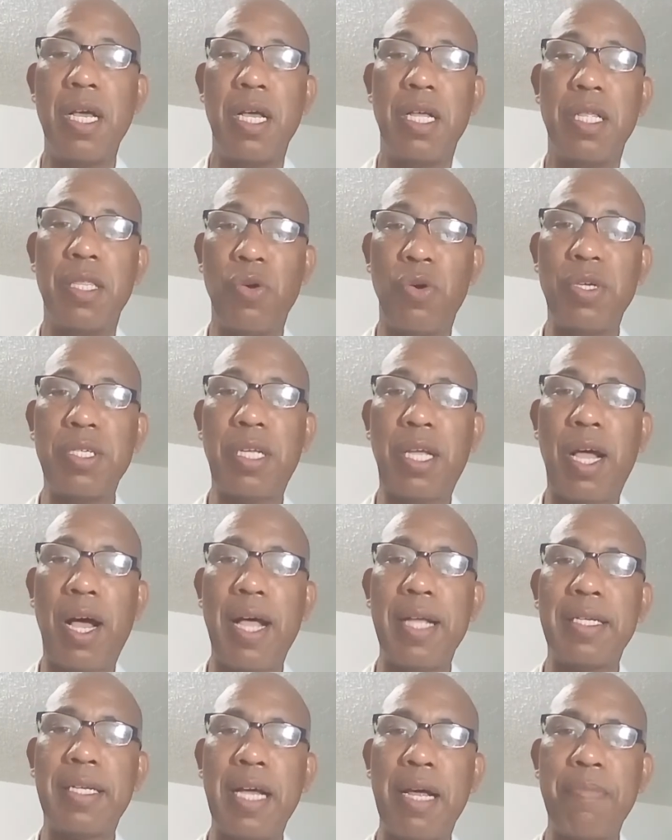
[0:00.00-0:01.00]
those
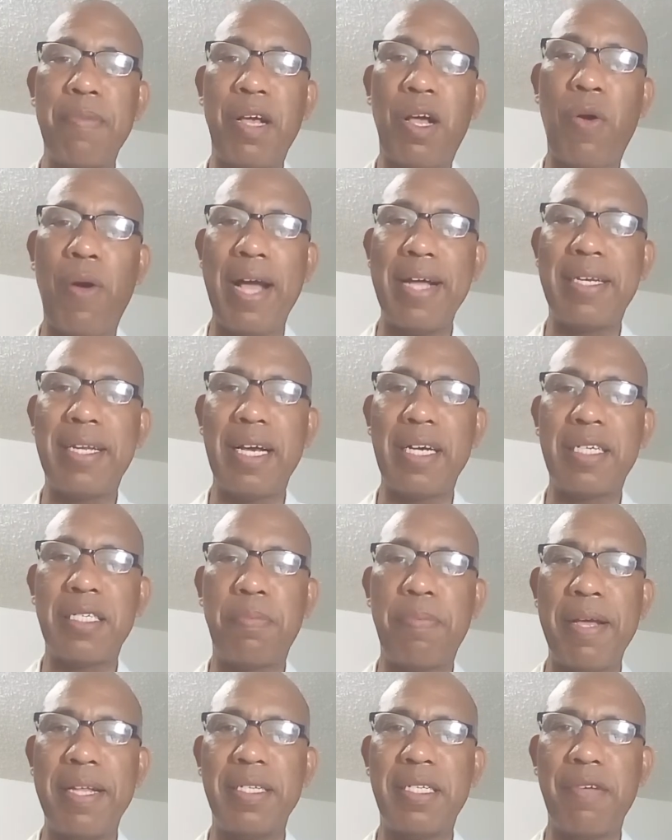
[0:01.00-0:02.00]
costs can be quite
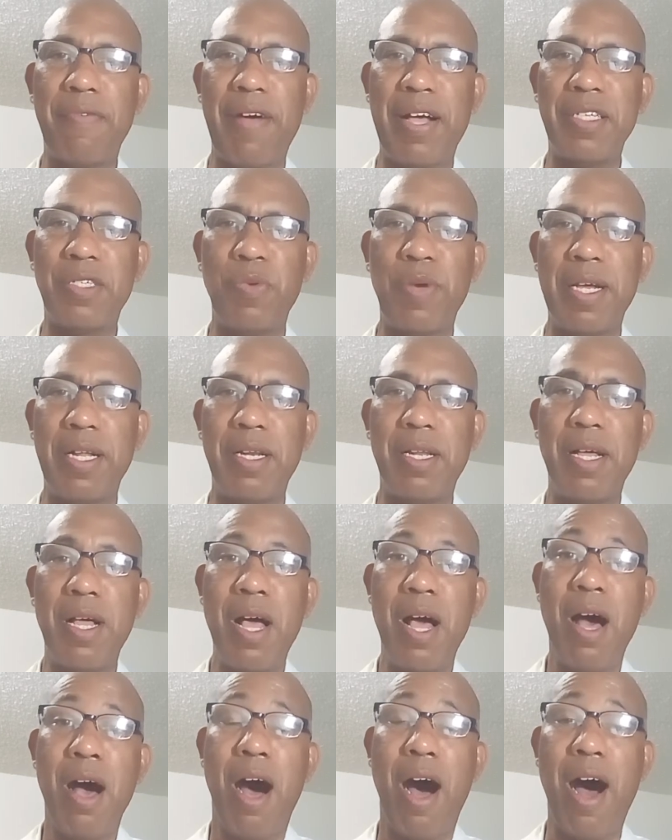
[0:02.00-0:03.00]
expensive as well.
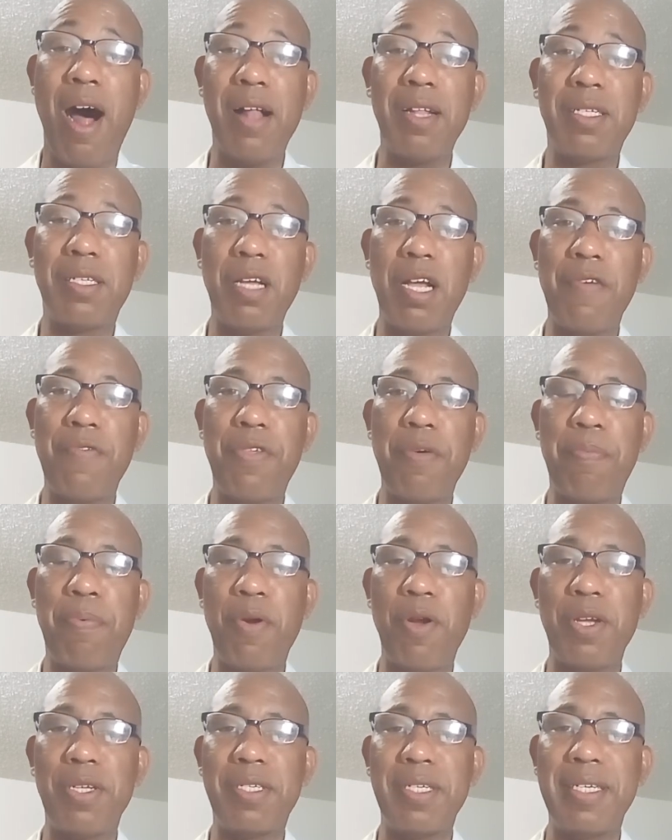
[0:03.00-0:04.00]
Also, if the
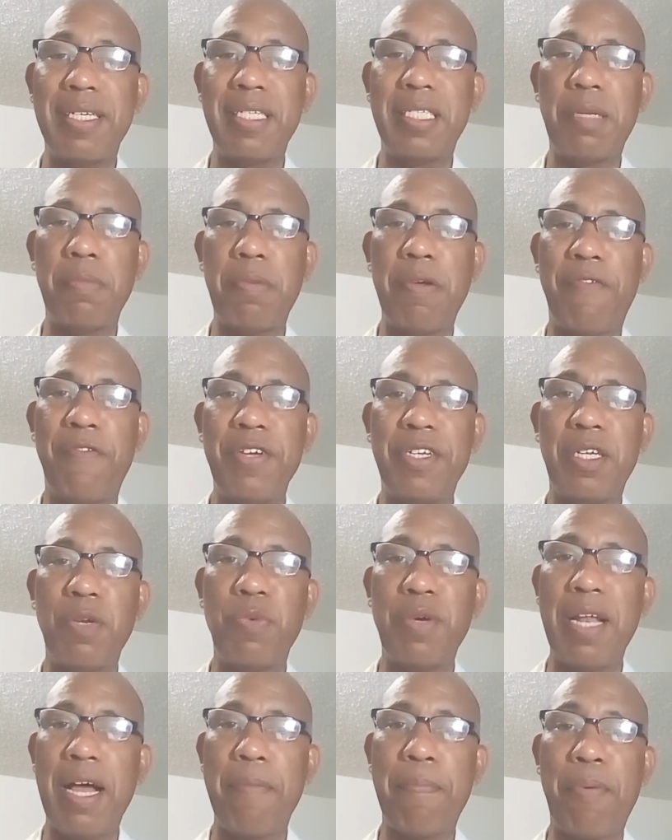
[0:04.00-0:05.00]
person needs to be fitted
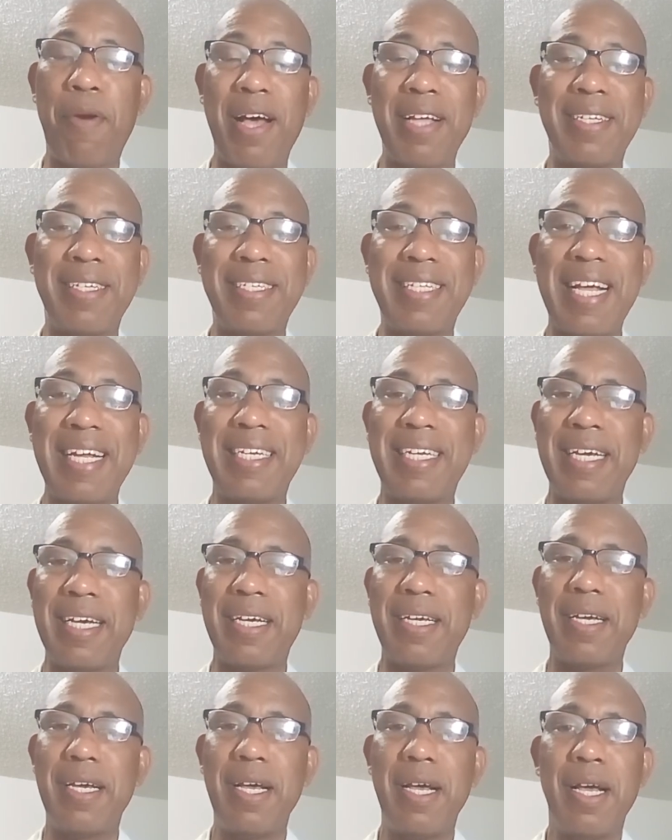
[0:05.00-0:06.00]
with a prosthetic,
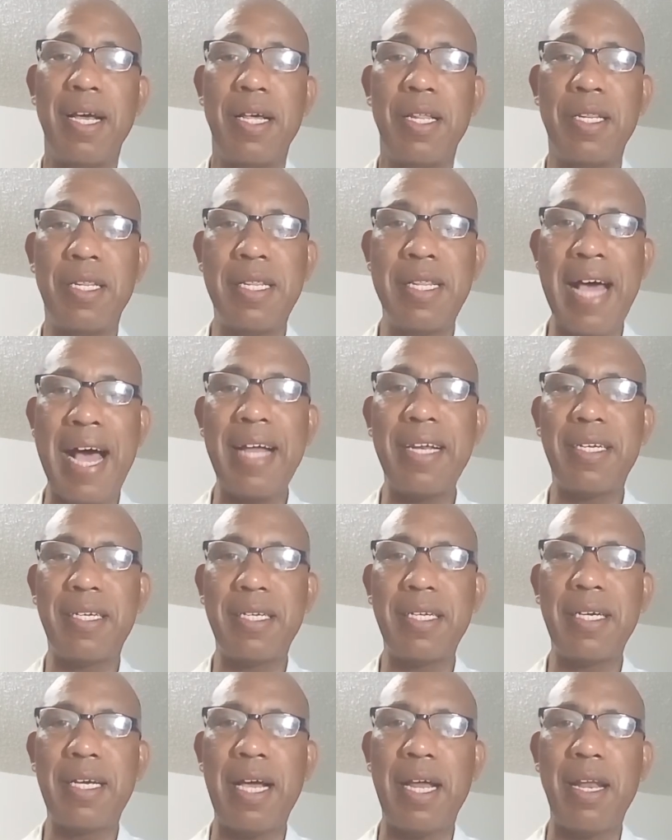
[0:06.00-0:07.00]
that
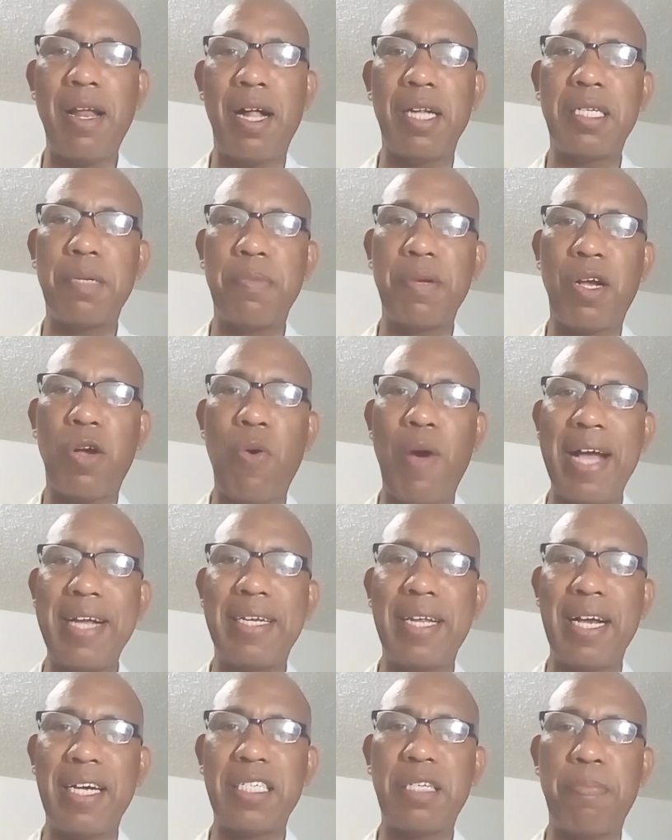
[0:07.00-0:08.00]
can also be
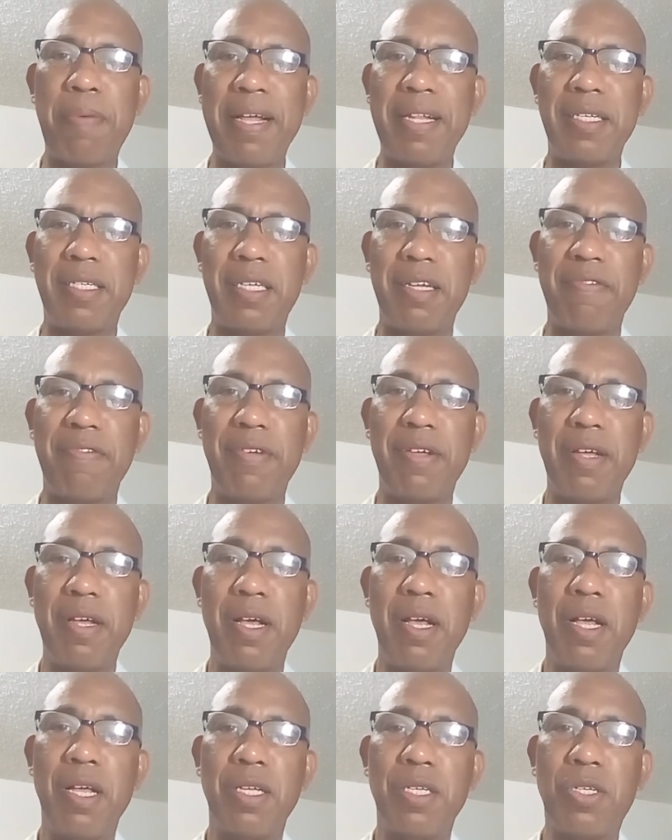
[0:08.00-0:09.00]
quite expensive.
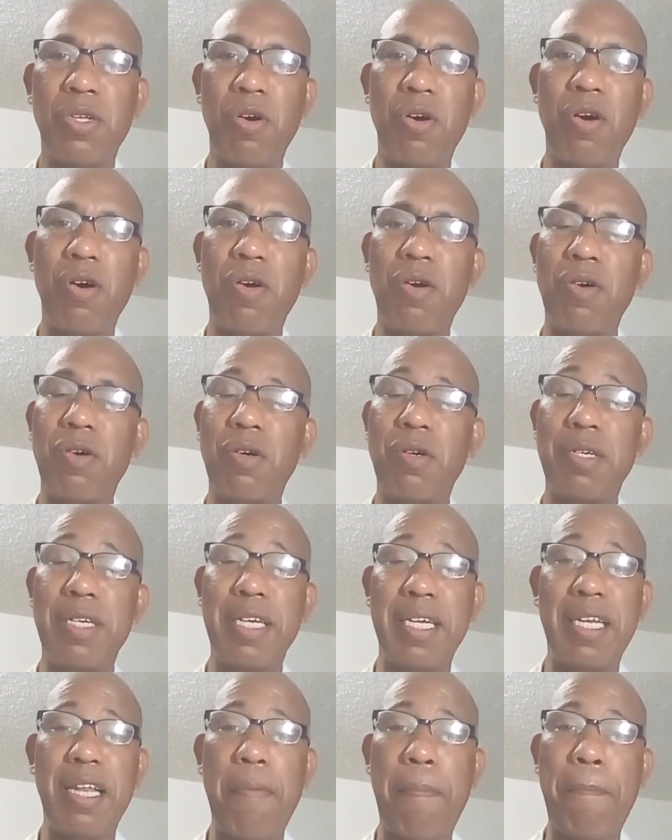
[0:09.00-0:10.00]
So
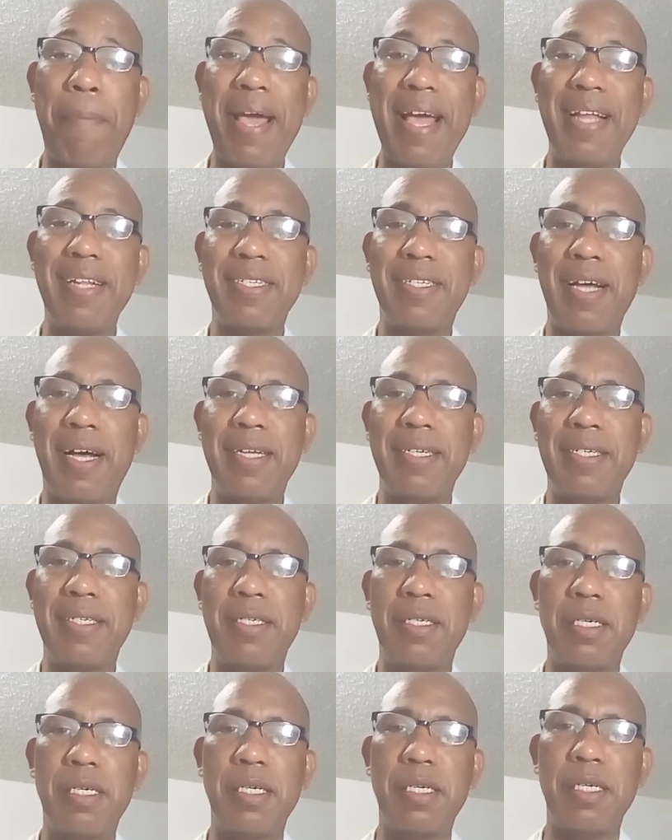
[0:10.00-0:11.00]
it depends on
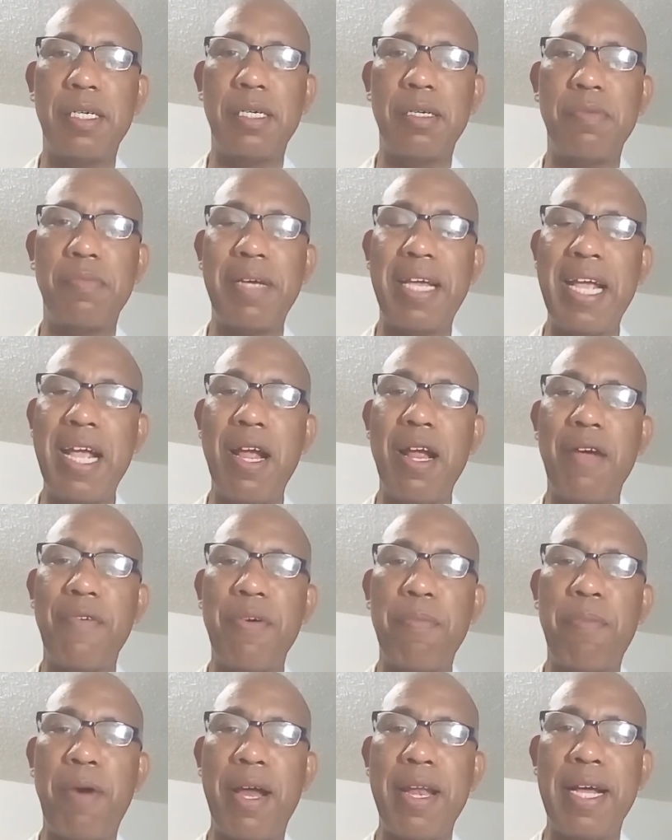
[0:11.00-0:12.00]
the area of
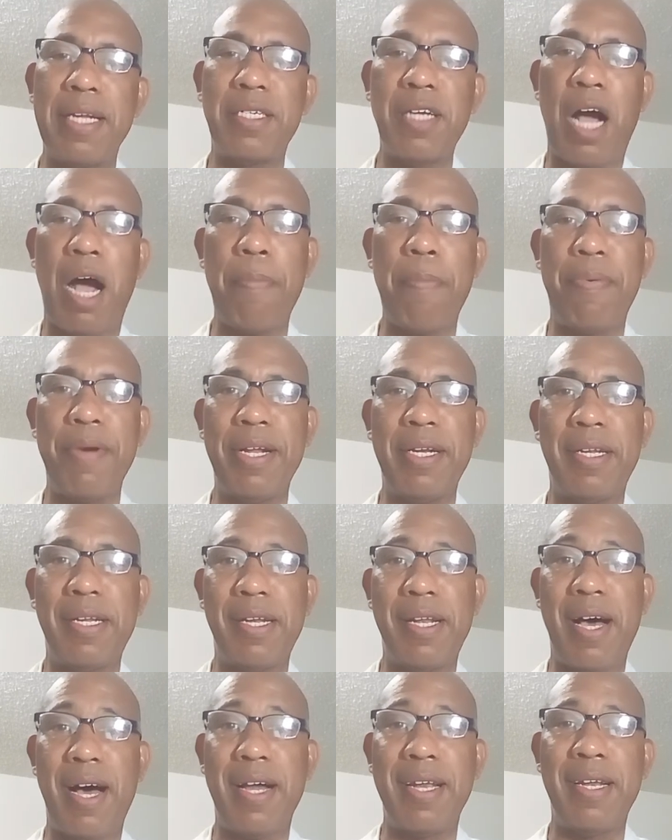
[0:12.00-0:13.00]
the body that you're
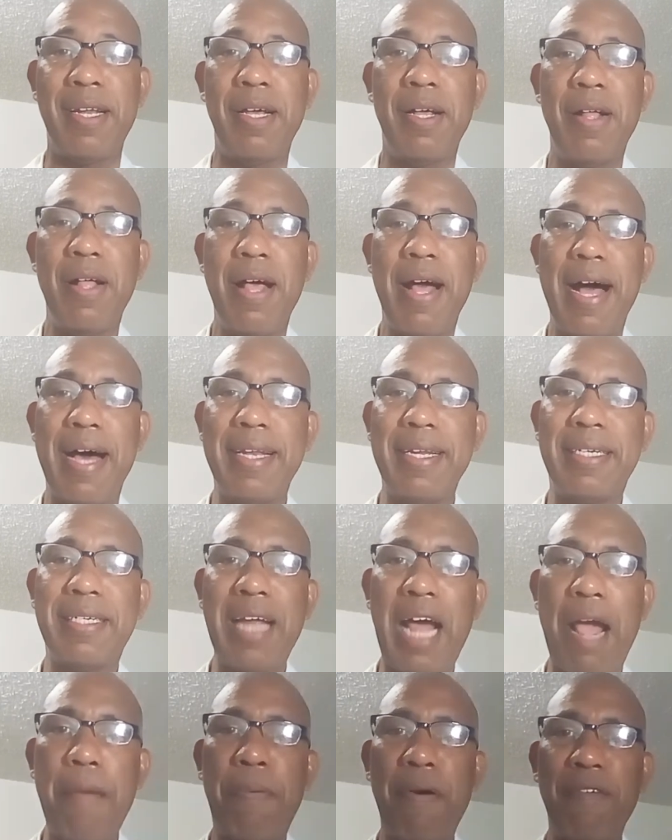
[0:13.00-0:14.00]
operating on and the
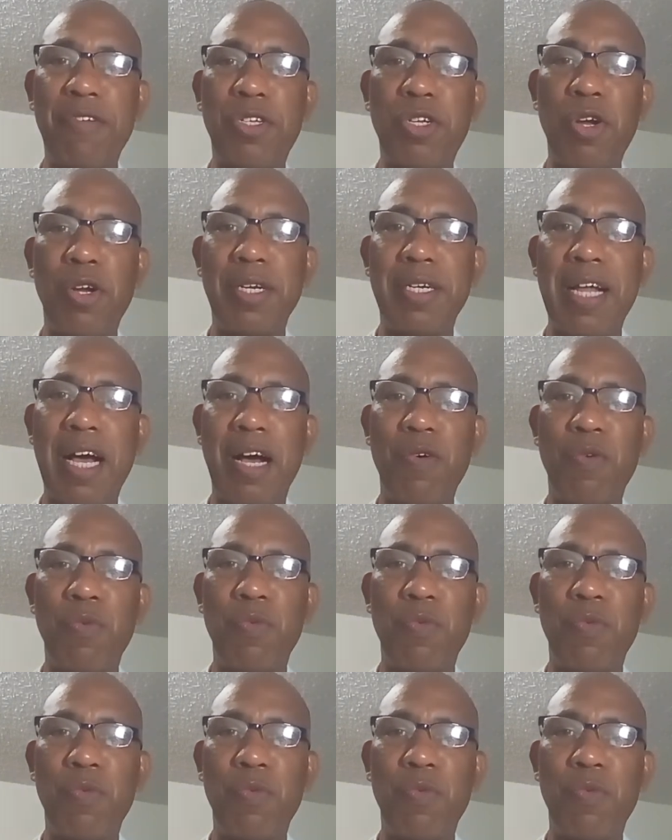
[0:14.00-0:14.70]
type of surgery that